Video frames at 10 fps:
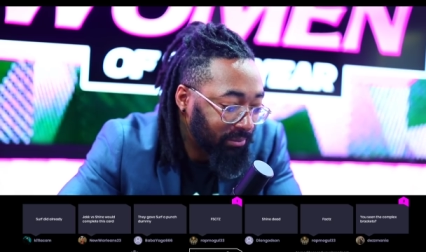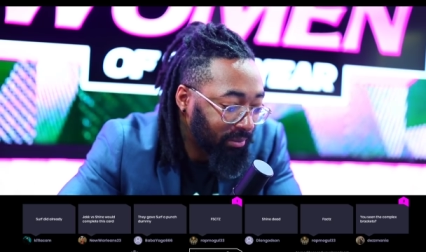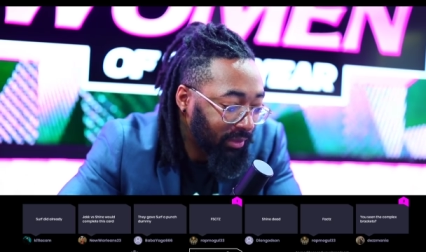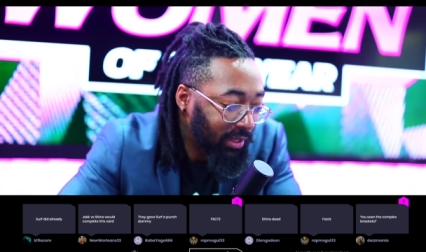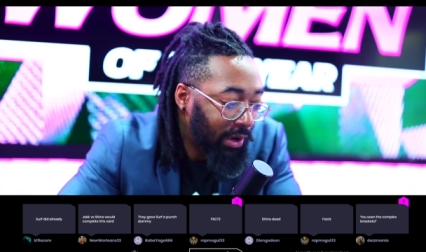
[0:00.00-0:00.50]

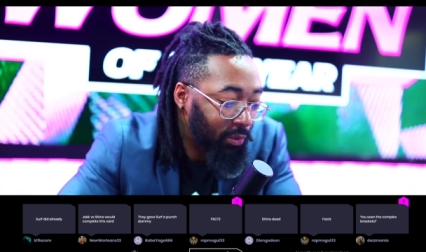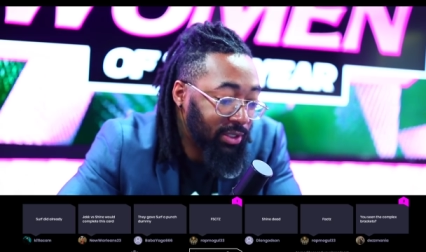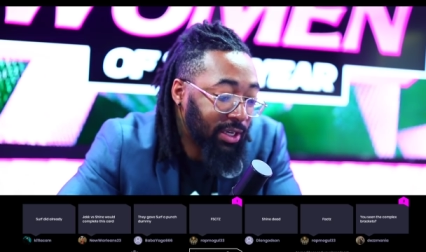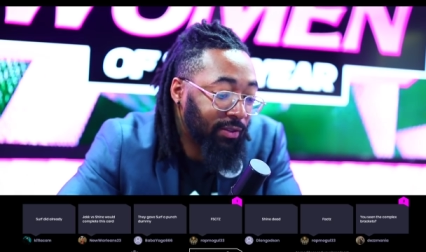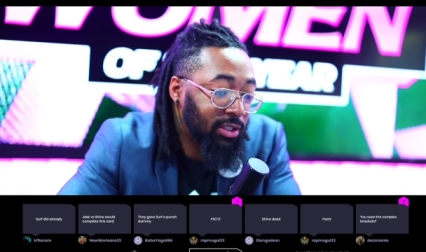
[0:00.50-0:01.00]
Now we just
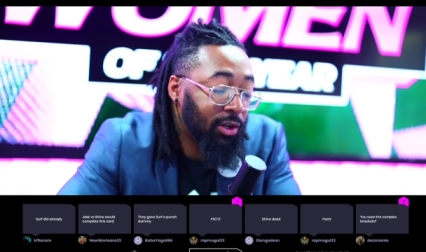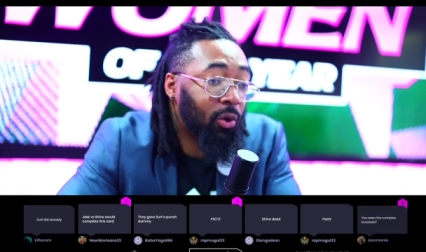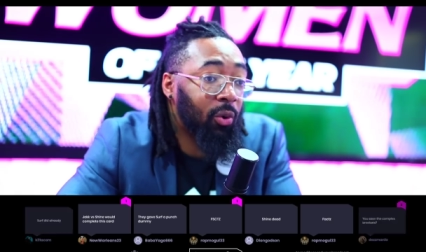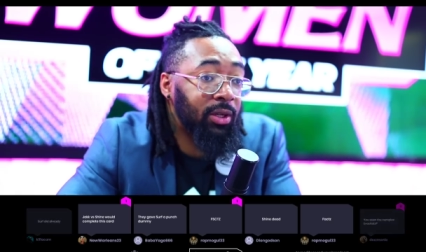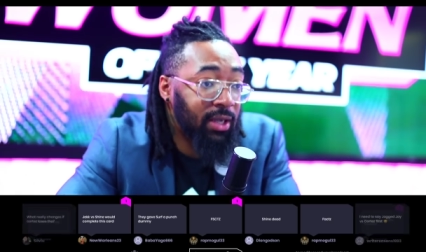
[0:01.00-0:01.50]
have to see a
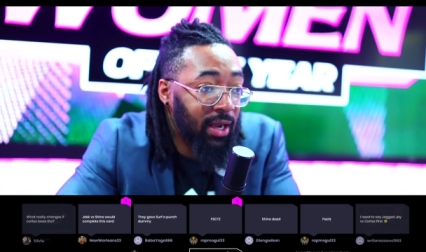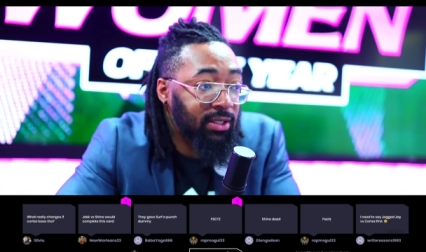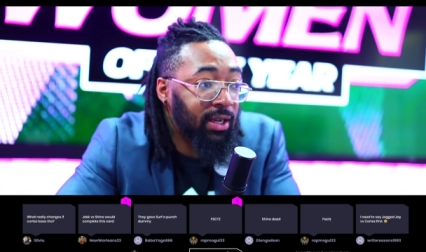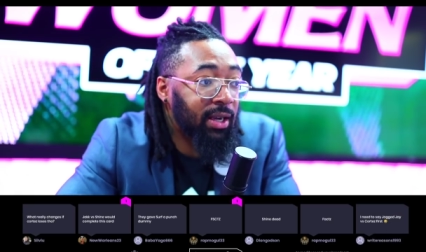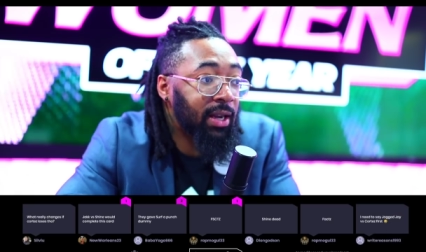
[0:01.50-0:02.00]
Cortez
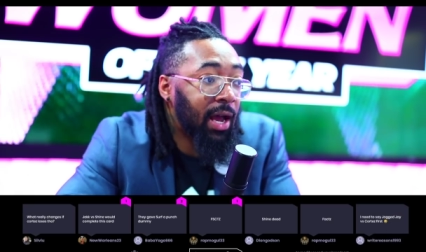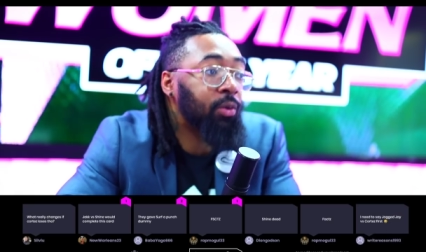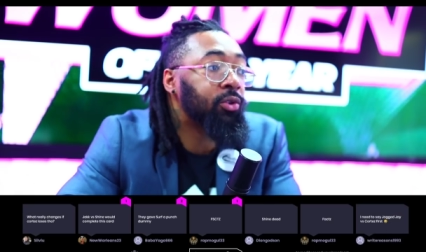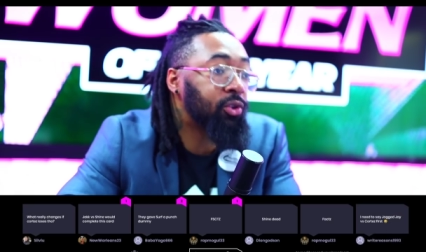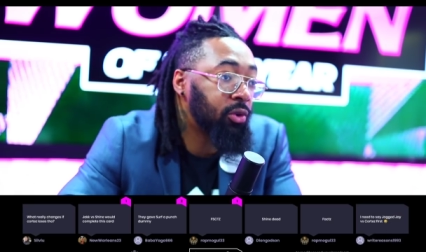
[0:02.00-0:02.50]
that can
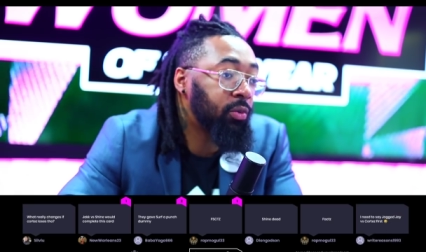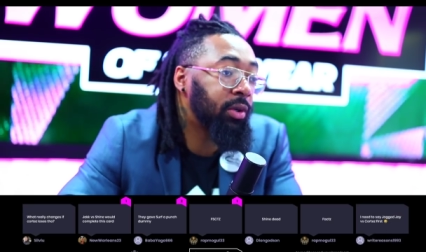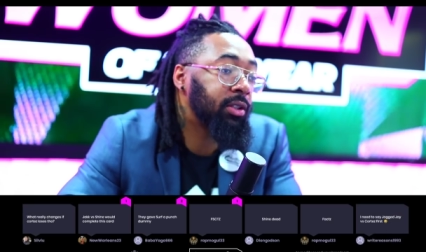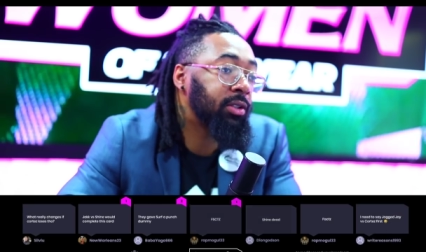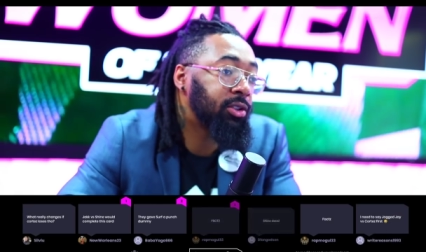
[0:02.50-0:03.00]
outdo what
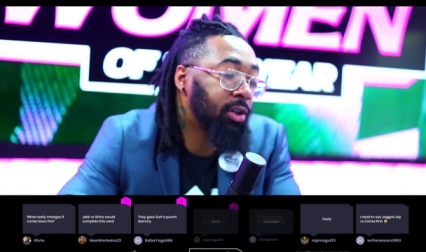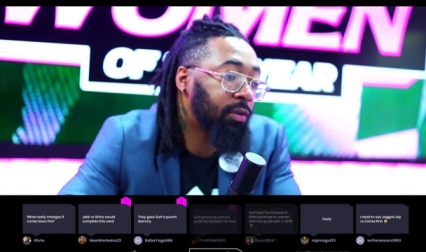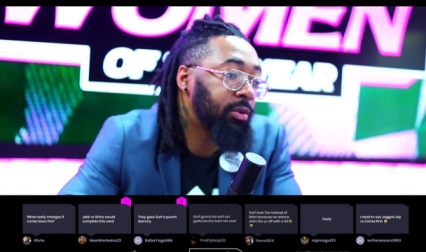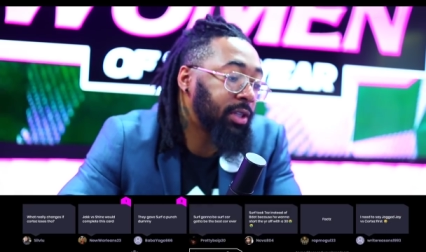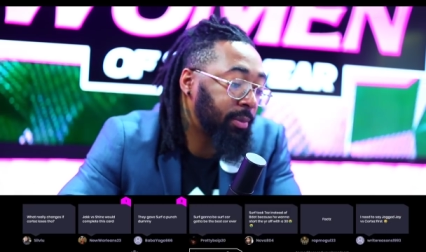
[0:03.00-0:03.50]
Surf
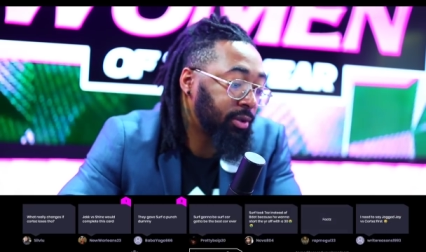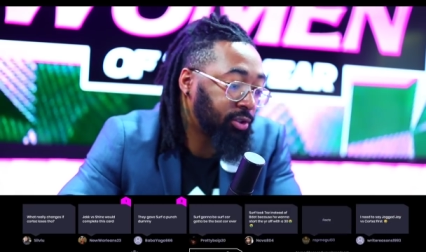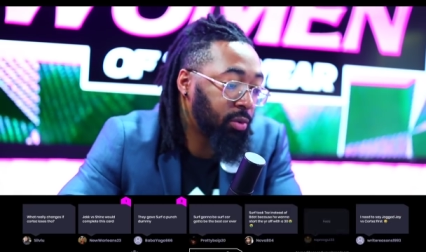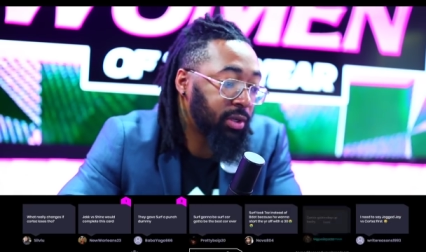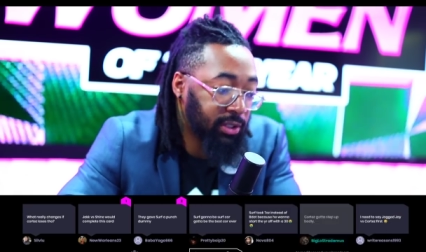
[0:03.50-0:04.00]
was able to
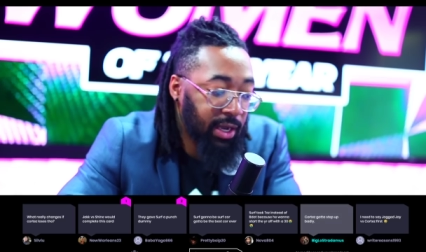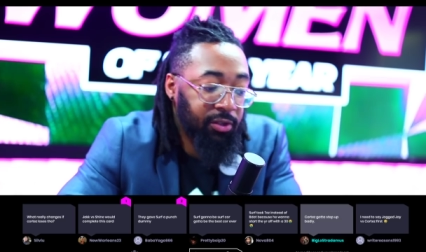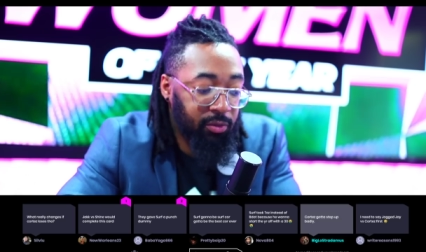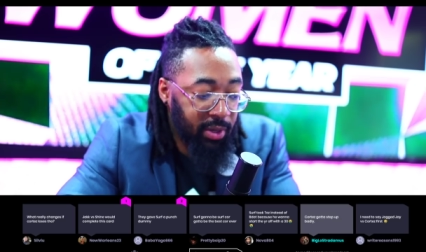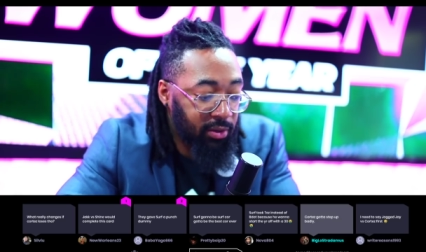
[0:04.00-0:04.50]
do in his last
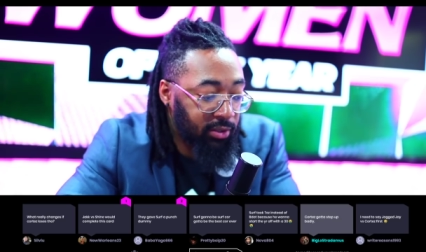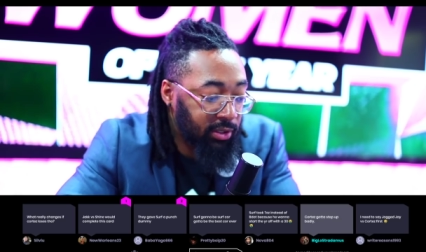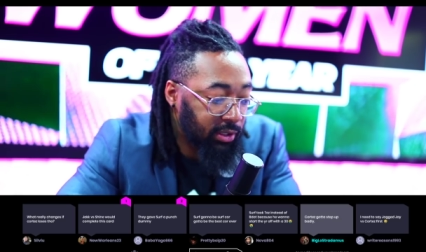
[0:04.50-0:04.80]
three battles.